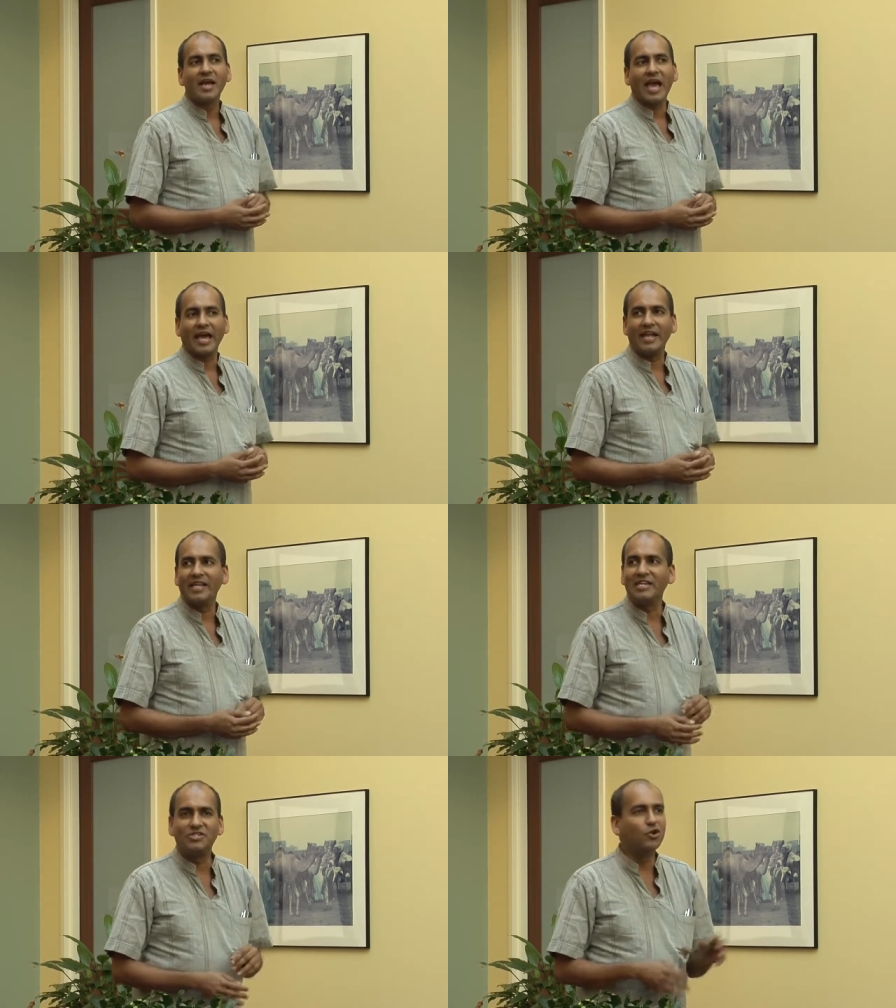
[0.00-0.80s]

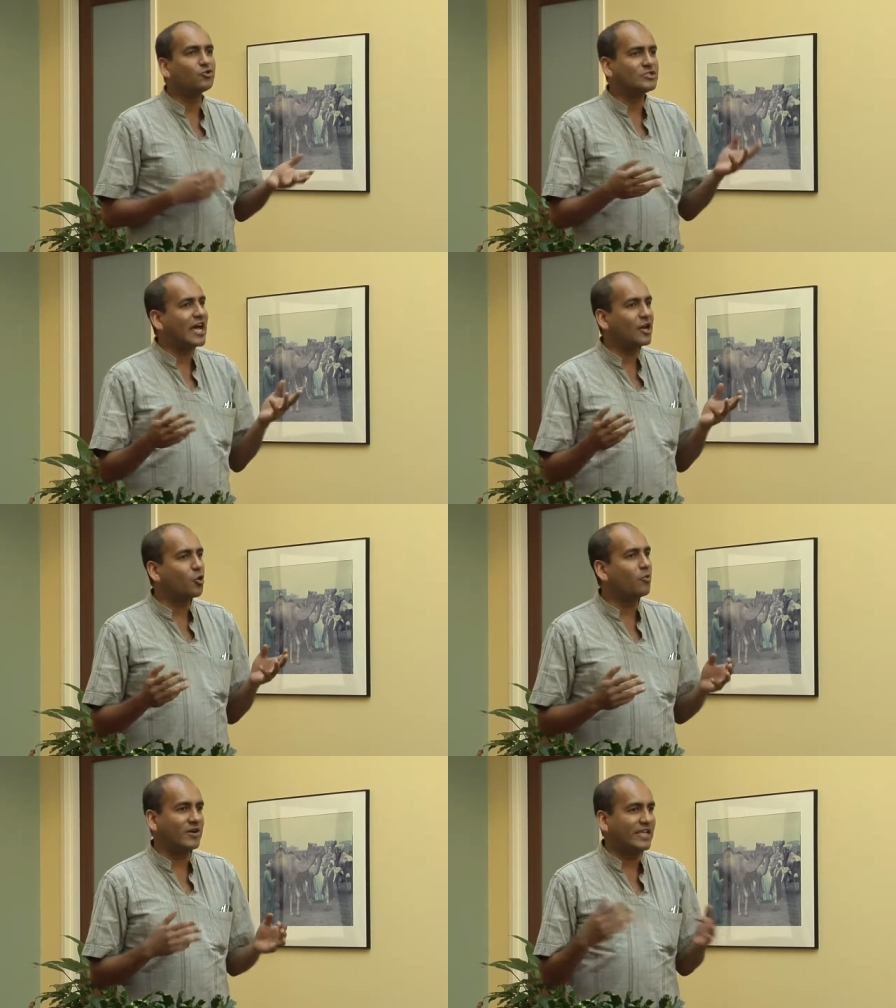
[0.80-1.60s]
And he chose
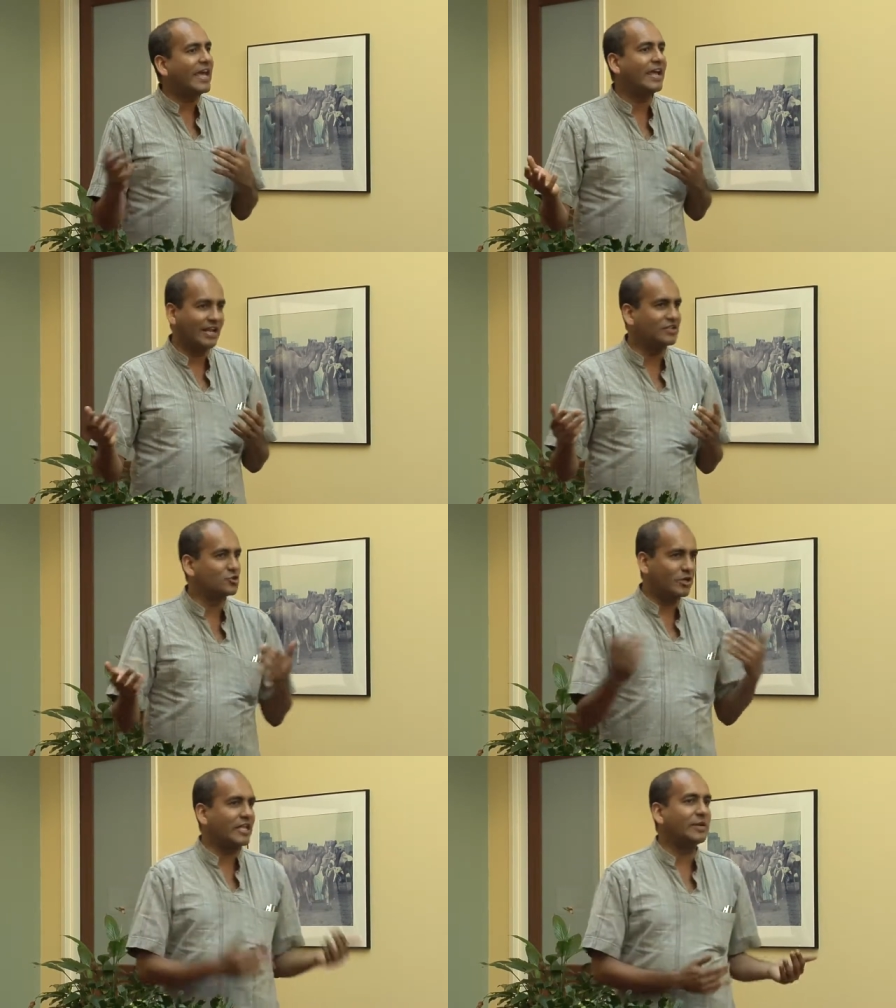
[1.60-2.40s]
that over Yale, and
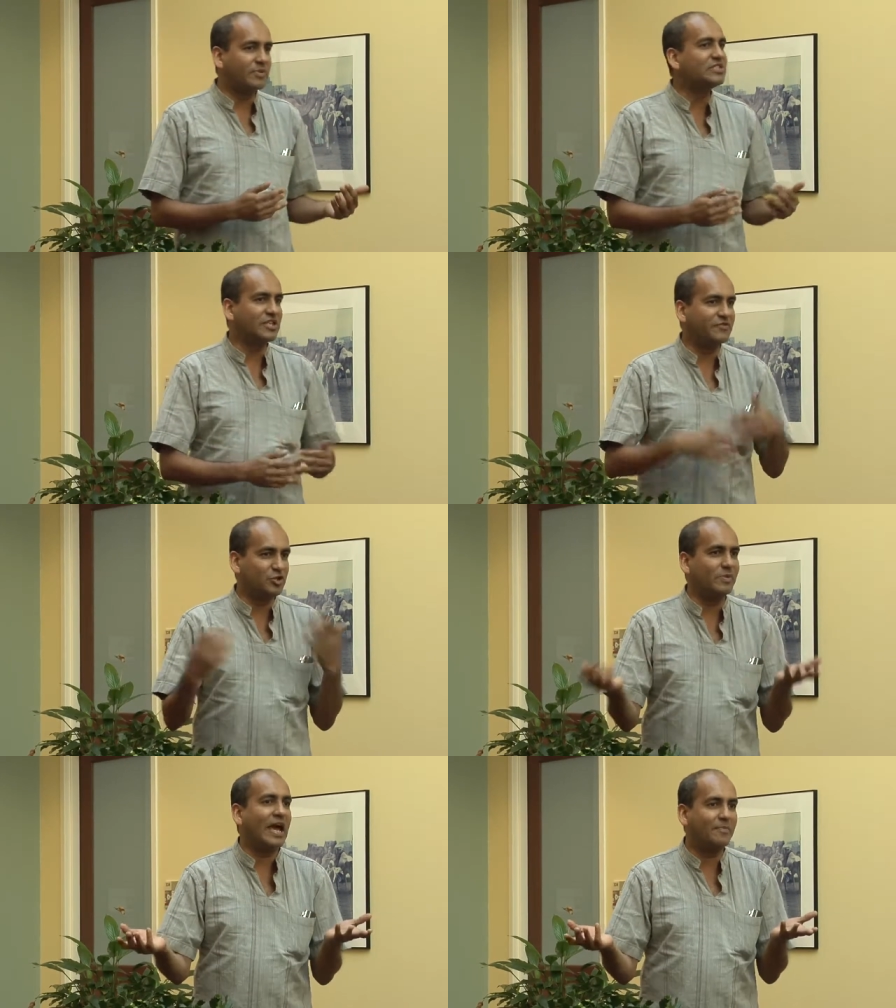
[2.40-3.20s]
so I think Princeton
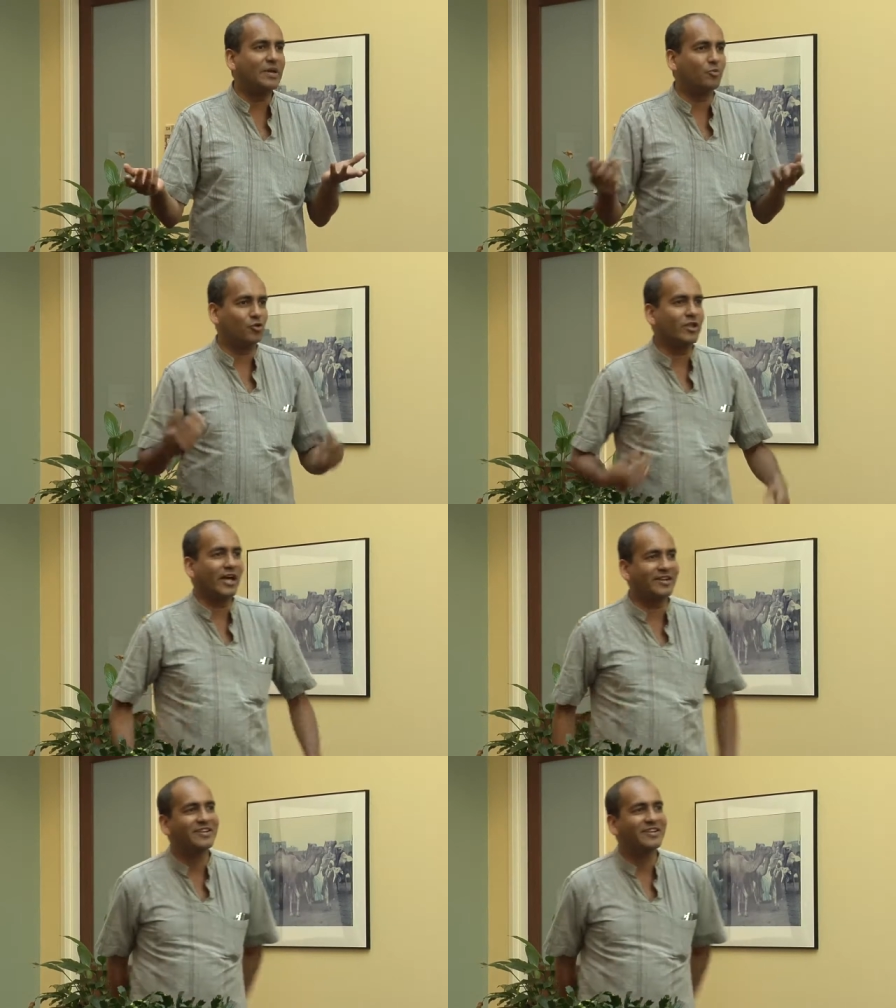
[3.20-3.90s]
should be happy about that.